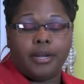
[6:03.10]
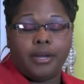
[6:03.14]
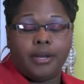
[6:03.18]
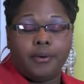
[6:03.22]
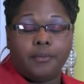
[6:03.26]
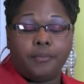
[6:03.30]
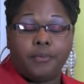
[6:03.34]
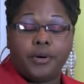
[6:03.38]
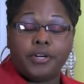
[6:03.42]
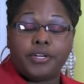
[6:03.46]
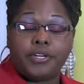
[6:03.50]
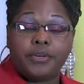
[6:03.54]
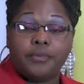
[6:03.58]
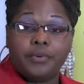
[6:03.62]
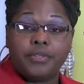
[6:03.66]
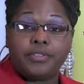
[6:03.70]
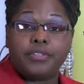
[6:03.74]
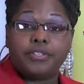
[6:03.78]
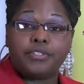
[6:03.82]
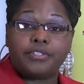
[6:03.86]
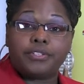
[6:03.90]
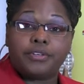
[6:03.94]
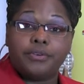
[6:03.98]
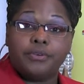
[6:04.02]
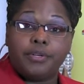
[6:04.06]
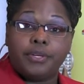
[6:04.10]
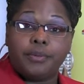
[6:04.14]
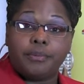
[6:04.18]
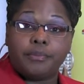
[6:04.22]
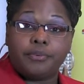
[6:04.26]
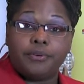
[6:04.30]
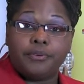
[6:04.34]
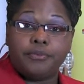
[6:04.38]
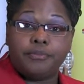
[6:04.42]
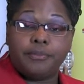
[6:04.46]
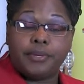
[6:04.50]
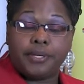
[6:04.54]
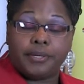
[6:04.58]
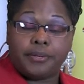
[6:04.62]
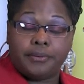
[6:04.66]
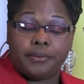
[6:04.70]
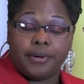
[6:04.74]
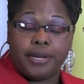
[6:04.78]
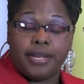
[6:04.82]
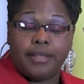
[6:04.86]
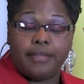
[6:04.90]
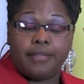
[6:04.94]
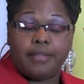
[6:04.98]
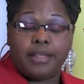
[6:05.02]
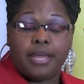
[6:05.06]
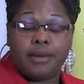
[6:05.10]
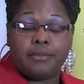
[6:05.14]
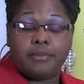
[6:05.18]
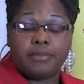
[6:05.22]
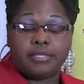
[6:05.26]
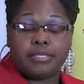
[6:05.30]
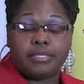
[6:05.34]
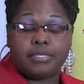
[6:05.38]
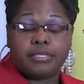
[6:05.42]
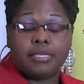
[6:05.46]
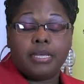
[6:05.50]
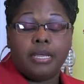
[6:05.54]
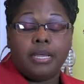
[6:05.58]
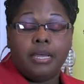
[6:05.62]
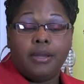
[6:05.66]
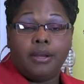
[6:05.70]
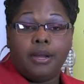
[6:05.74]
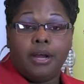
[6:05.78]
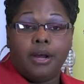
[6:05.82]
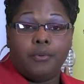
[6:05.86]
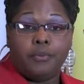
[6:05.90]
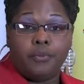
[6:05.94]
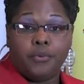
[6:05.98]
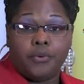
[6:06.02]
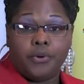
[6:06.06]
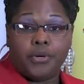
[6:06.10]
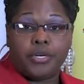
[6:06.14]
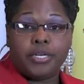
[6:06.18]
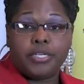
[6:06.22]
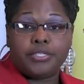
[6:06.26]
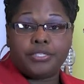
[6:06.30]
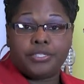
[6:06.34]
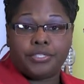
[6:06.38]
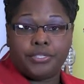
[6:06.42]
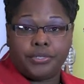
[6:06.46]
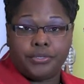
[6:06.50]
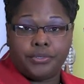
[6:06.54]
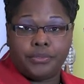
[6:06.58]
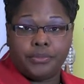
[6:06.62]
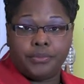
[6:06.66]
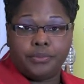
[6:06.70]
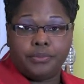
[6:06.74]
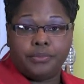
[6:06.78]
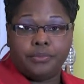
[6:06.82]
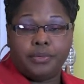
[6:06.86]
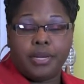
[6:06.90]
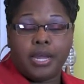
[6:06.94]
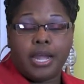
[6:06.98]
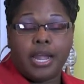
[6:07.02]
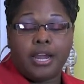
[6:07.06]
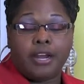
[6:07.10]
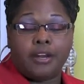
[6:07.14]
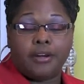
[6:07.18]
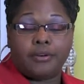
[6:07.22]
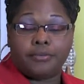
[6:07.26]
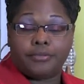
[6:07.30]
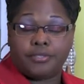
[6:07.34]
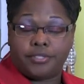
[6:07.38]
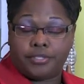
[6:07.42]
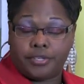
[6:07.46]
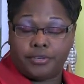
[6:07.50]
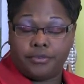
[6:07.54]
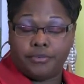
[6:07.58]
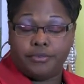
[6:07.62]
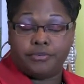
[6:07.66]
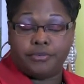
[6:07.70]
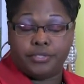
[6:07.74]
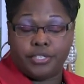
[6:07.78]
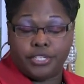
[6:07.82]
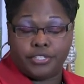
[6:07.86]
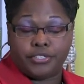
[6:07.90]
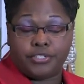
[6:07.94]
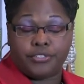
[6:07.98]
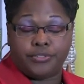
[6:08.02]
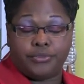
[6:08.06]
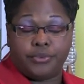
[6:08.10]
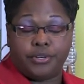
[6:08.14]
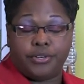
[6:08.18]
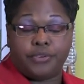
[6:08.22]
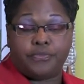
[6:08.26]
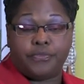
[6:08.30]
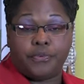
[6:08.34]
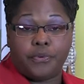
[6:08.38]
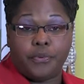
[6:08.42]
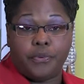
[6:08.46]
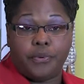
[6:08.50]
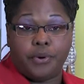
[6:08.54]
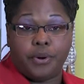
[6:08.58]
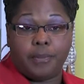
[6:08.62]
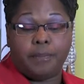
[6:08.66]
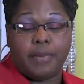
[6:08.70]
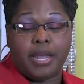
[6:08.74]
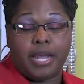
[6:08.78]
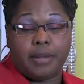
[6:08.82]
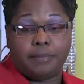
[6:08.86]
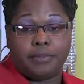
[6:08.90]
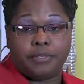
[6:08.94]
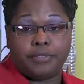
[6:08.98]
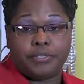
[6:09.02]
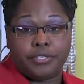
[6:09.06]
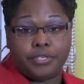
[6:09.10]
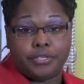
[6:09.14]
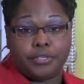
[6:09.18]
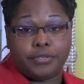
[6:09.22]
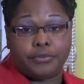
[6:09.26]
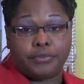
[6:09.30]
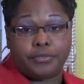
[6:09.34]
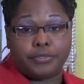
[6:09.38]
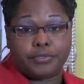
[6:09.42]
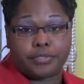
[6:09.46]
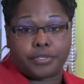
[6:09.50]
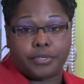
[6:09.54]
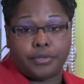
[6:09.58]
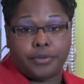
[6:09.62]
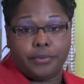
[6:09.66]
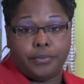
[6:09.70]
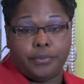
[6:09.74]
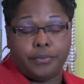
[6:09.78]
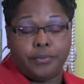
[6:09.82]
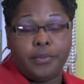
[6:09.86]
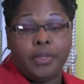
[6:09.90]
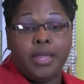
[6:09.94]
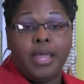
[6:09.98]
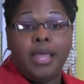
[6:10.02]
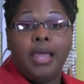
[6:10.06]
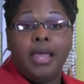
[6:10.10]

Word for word: uh, working with the school improvement grant that was awarded to our school district for my particular school.